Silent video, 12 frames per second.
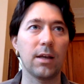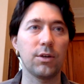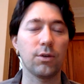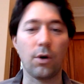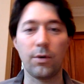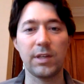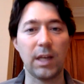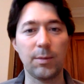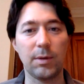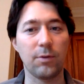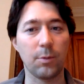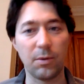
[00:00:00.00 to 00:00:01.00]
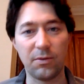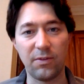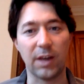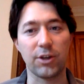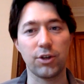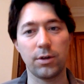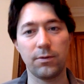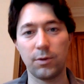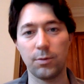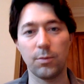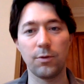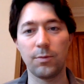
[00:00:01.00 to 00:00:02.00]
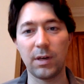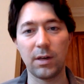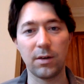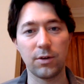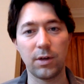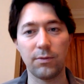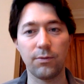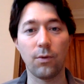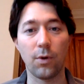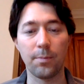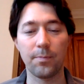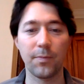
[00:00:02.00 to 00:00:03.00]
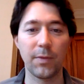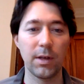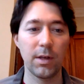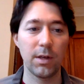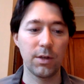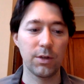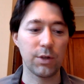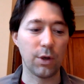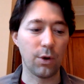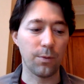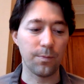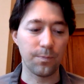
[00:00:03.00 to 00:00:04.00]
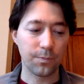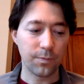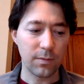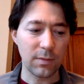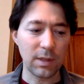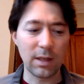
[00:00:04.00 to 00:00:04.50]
and you're always aiming for perfection of your movement and form. So